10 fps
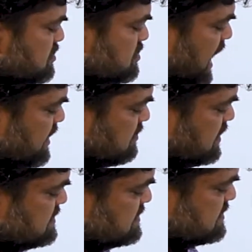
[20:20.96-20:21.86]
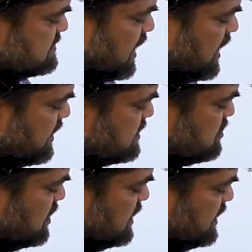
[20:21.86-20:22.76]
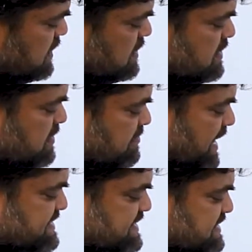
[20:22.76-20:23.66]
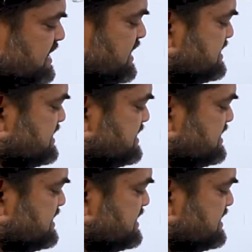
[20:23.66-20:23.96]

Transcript: diagonals are actually bisecting each